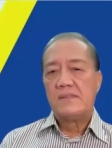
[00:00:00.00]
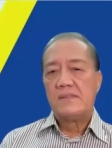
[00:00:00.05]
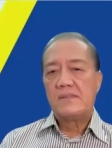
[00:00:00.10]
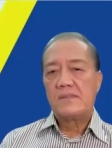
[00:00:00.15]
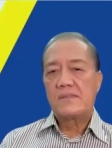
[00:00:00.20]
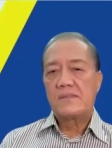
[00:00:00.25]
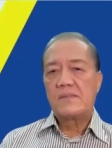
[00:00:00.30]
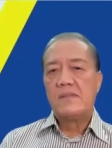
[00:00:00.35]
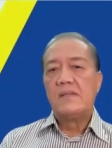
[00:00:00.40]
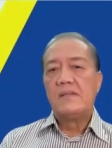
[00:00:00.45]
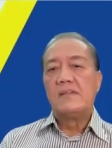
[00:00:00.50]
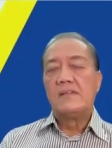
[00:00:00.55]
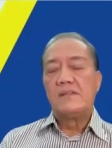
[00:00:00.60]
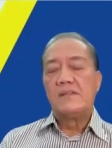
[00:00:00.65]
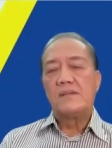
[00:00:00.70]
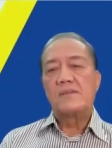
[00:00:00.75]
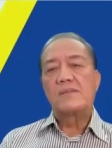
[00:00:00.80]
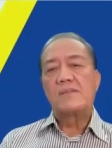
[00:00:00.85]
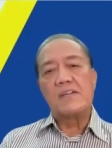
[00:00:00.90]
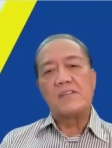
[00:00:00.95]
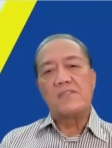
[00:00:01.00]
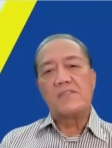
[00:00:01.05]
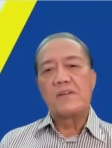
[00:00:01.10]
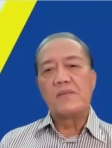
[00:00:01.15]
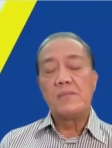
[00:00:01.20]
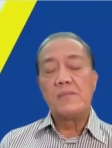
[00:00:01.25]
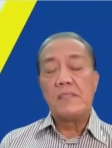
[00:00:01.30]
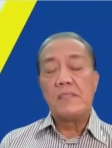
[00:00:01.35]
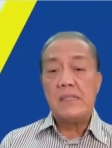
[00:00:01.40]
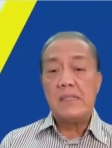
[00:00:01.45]
Oh, Okay,
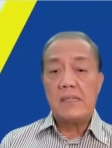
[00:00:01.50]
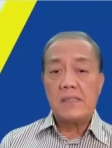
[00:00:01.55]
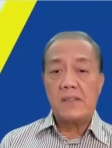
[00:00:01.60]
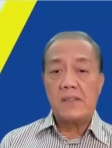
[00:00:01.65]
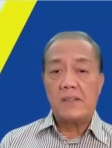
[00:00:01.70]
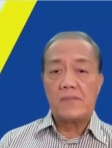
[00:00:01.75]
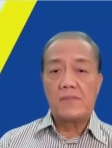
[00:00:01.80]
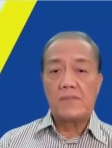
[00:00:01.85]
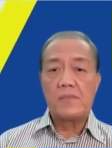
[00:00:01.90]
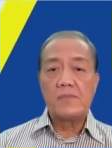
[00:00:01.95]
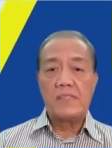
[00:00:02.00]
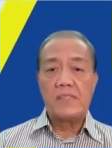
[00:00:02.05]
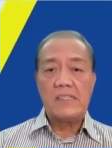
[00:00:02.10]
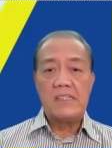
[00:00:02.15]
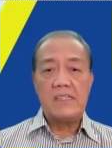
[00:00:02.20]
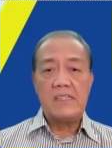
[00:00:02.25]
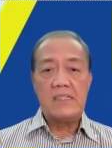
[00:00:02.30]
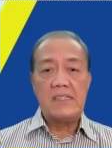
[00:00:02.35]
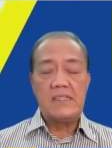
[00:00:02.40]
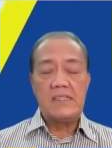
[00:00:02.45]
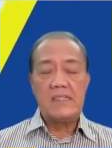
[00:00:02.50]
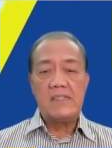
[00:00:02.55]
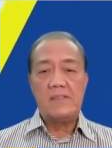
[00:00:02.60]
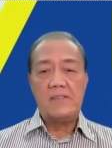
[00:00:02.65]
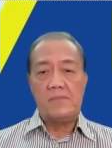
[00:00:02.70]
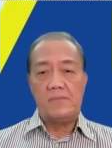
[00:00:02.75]
from the ano, from the